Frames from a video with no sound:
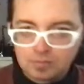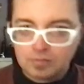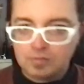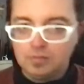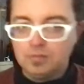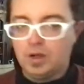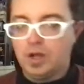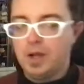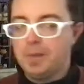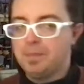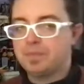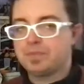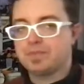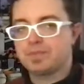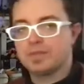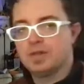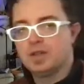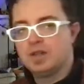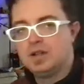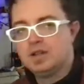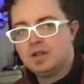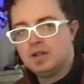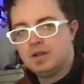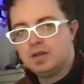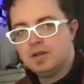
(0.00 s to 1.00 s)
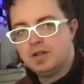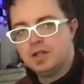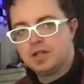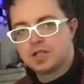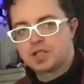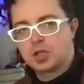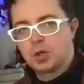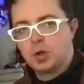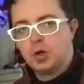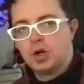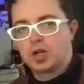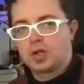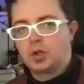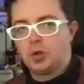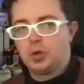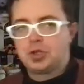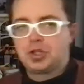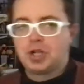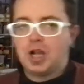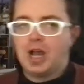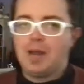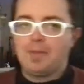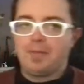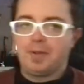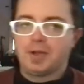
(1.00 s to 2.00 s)
But historical
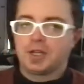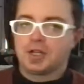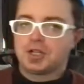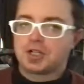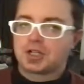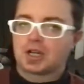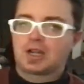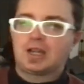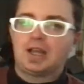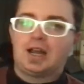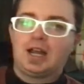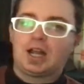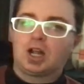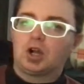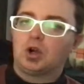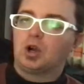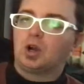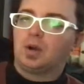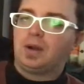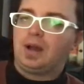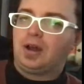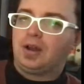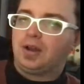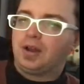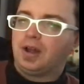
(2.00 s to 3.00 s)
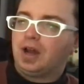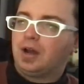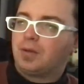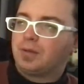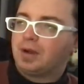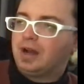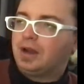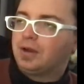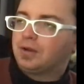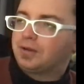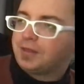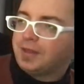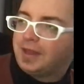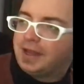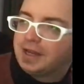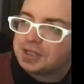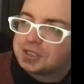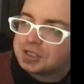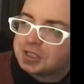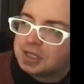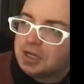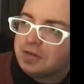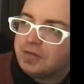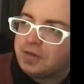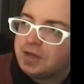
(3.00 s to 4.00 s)
shopping in Chicago around around
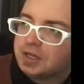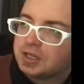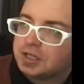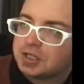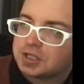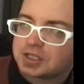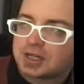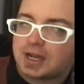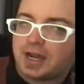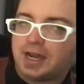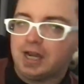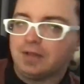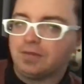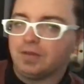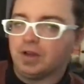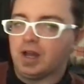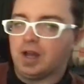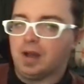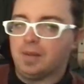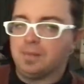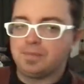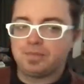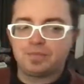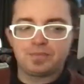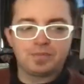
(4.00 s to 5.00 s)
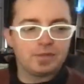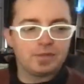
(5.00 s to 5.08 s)
Thanksgiving is kind of a